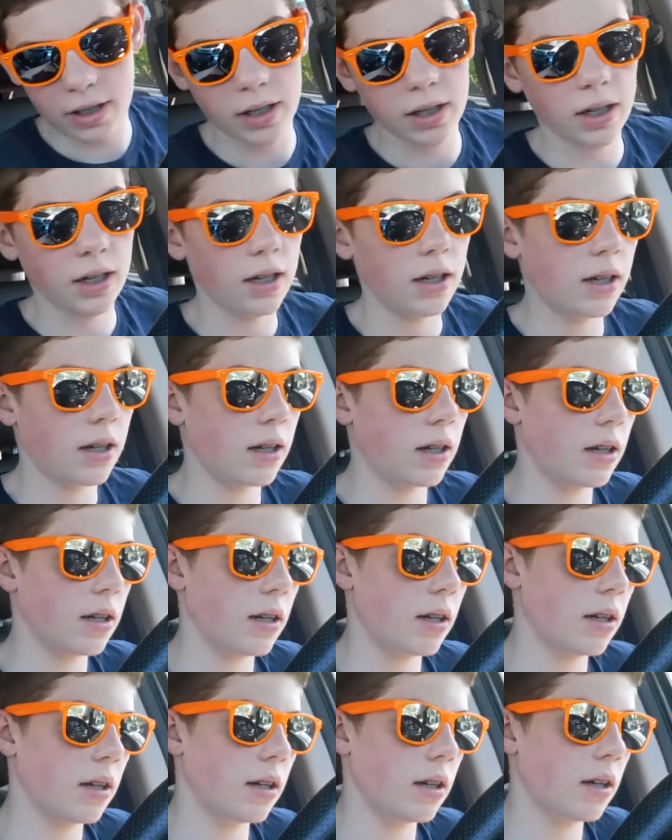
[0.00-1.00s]

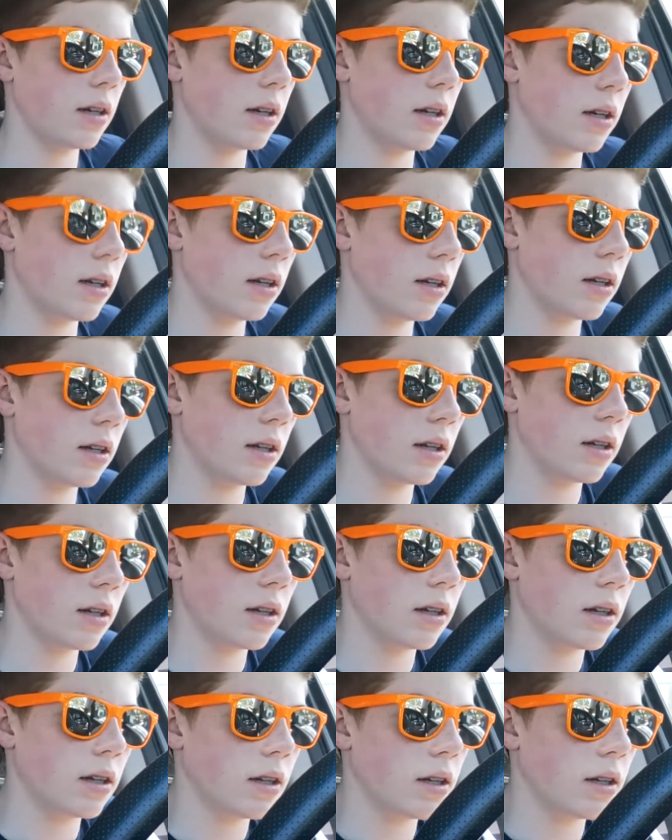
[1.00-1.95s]
Nothing is said.